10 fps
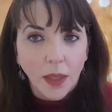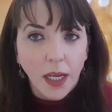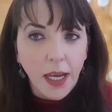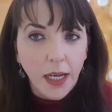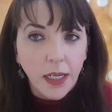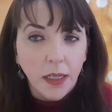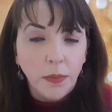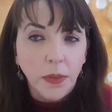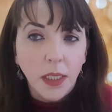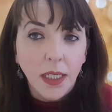
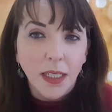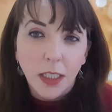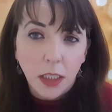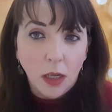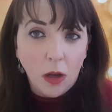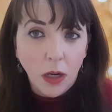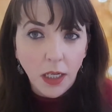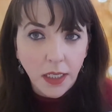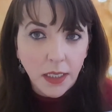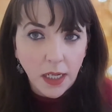little stall
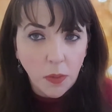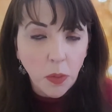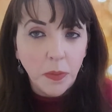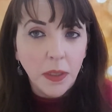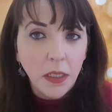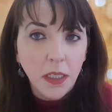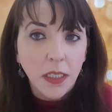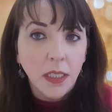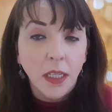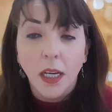in
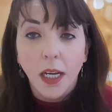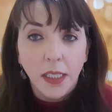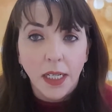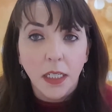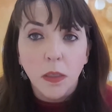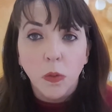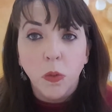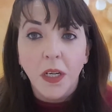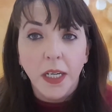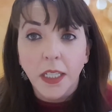Debenhams, and that's
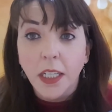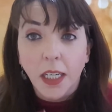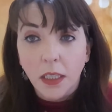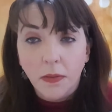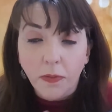where you get them